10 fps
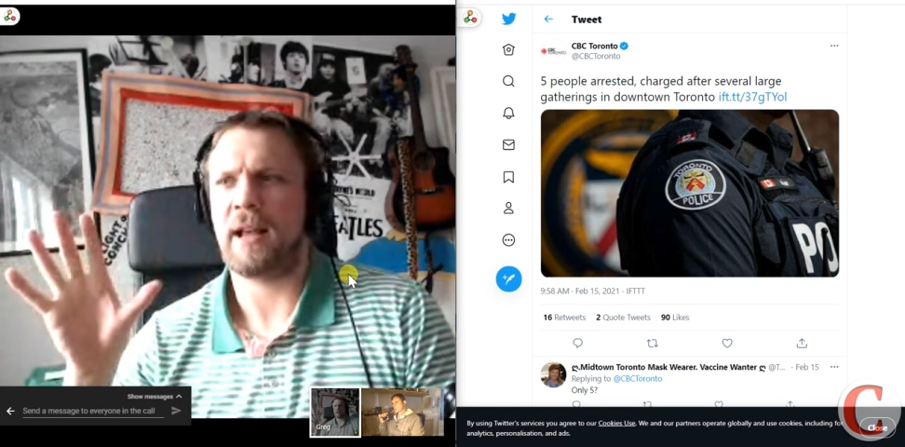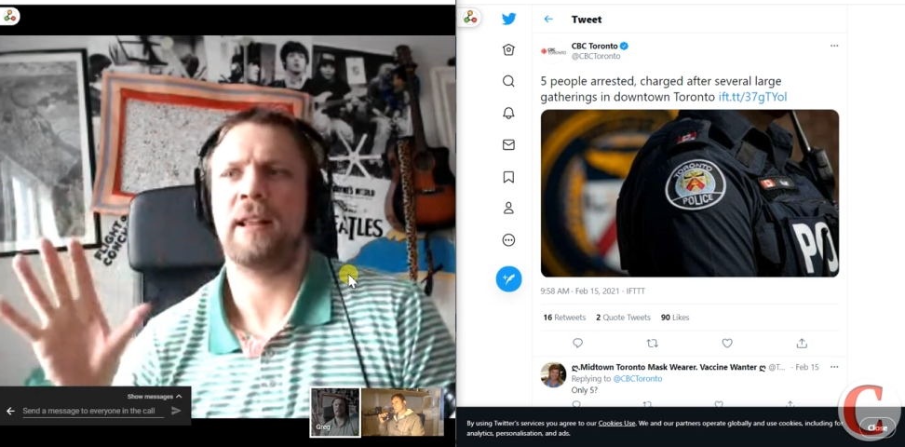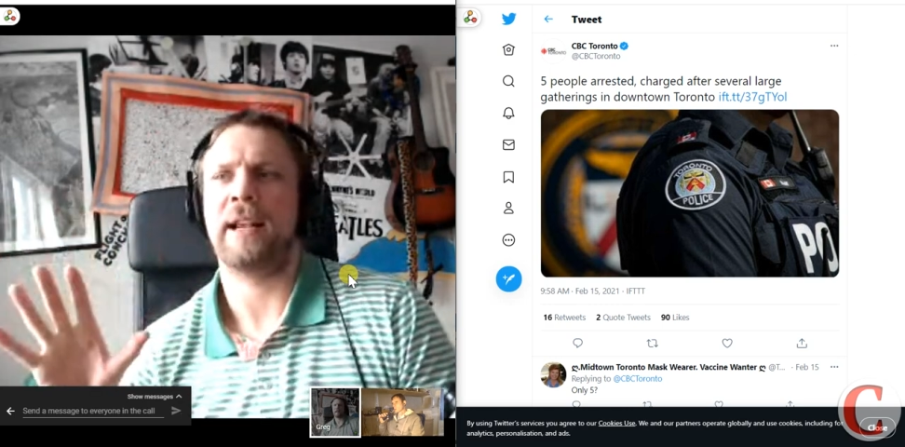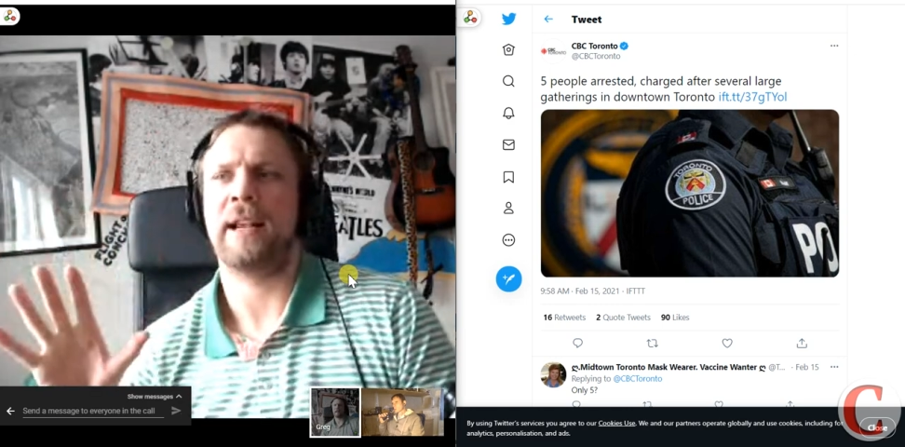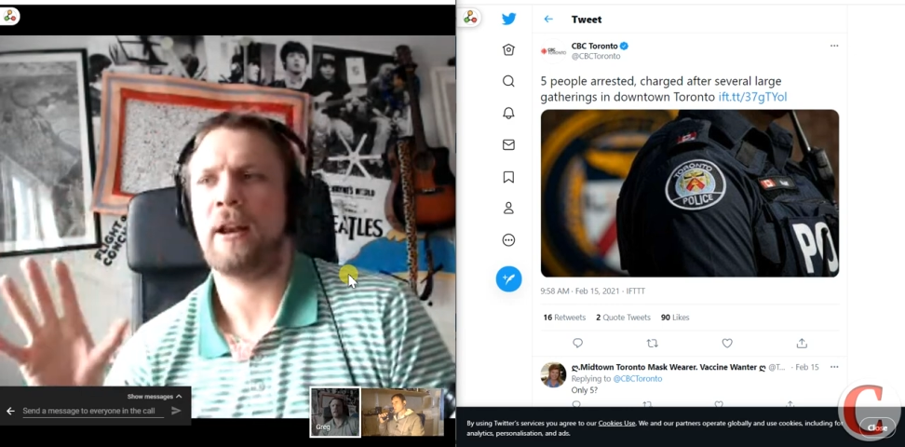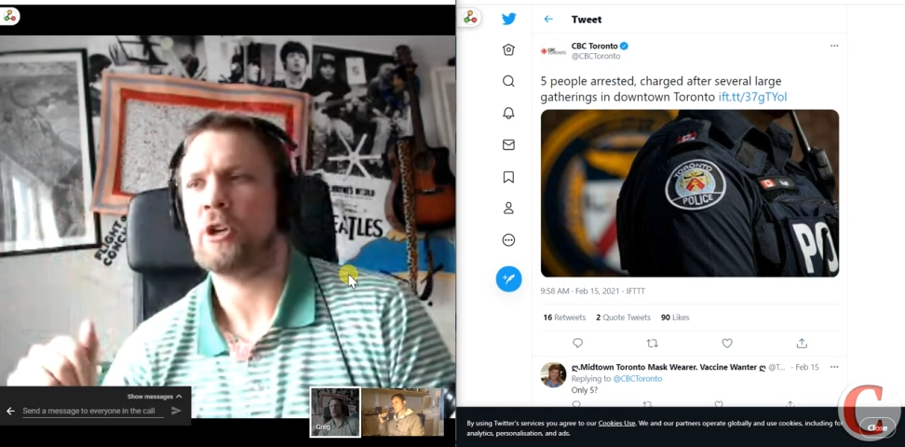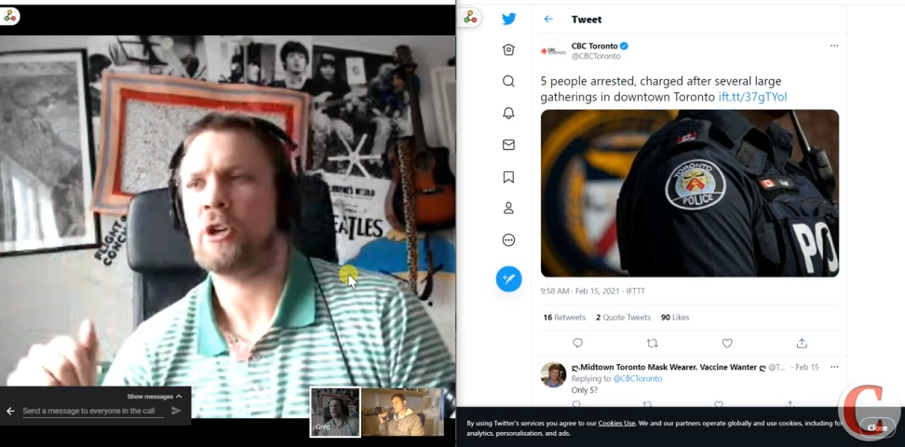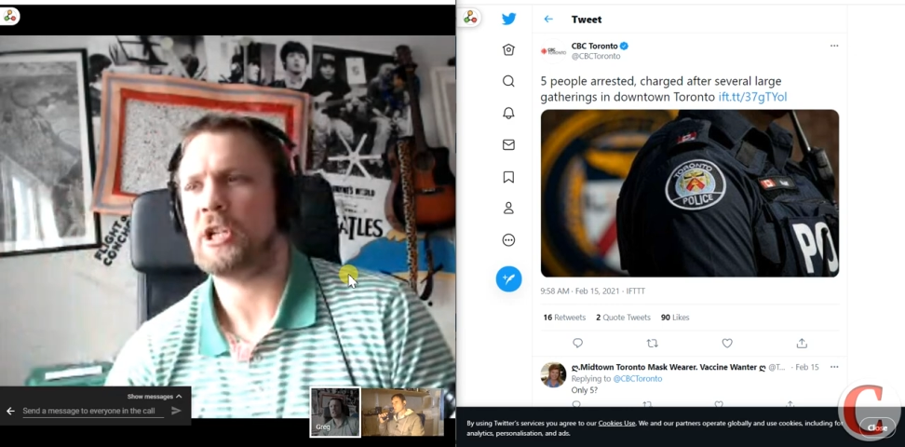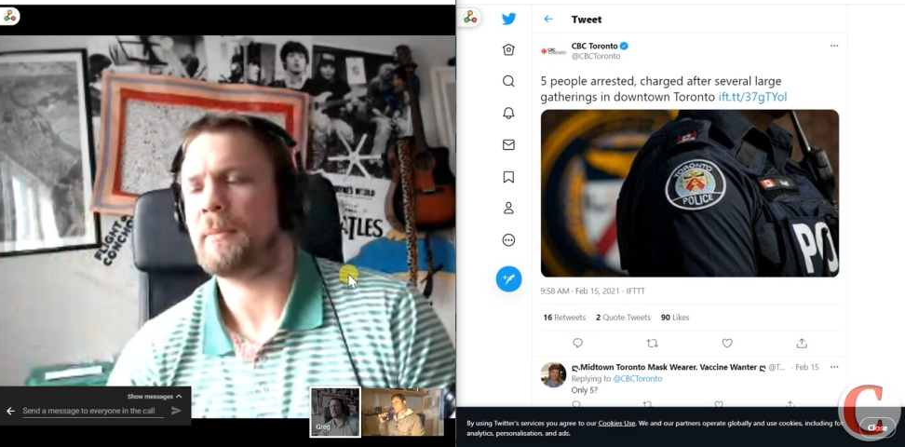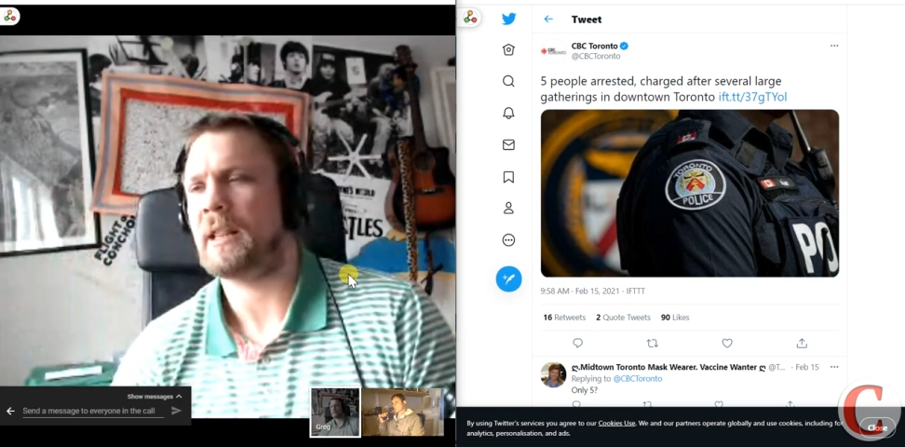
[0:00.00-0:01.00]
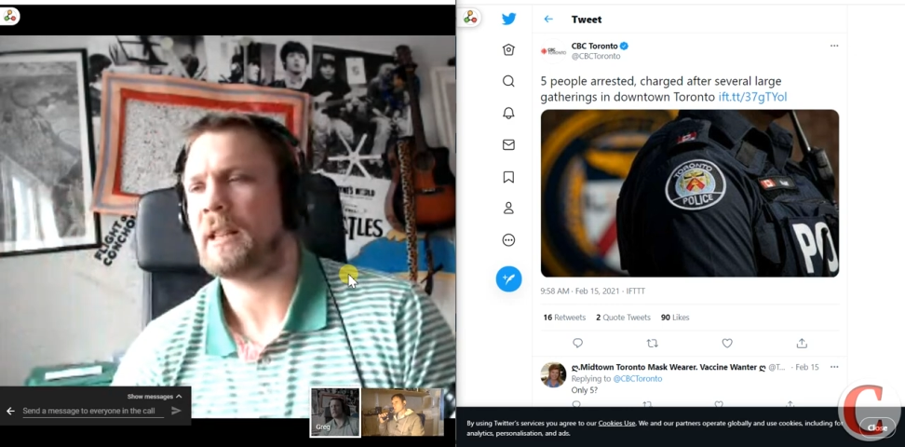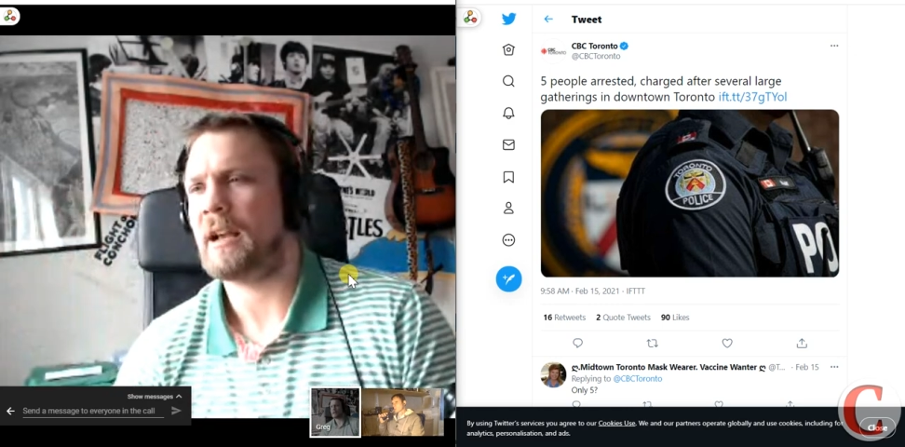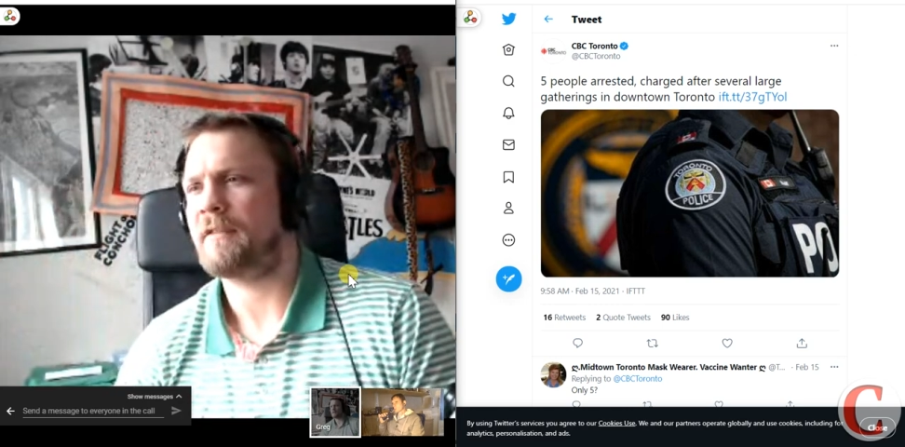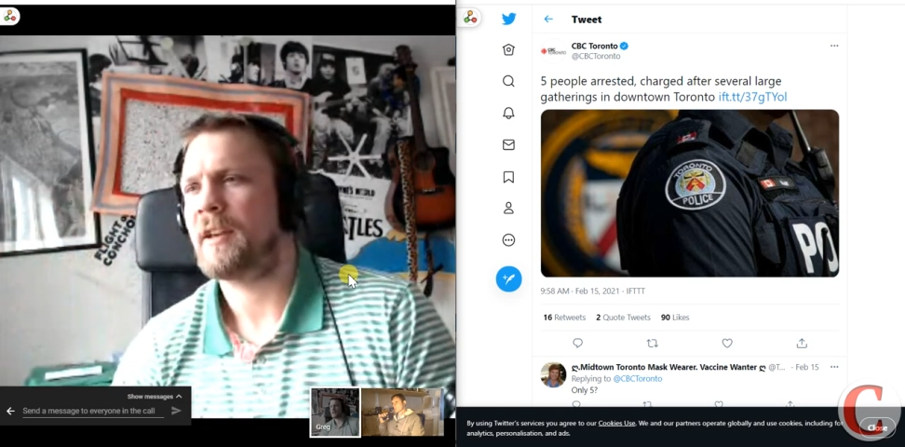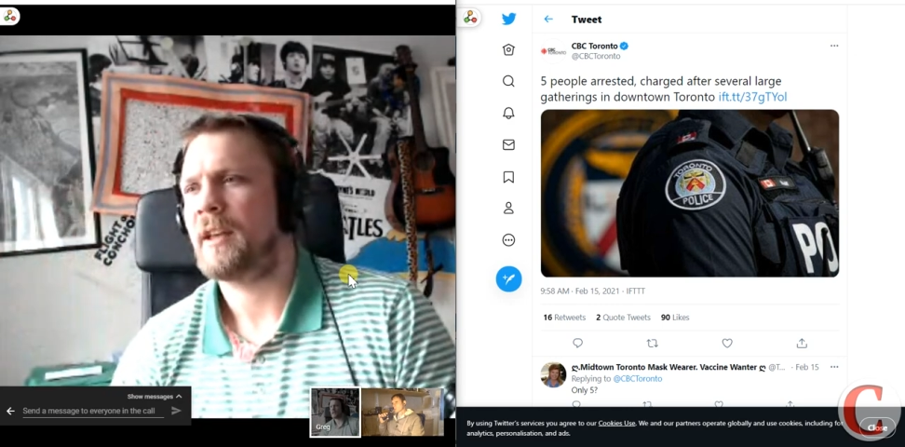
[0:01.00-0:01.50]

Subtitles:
like, energy in my life.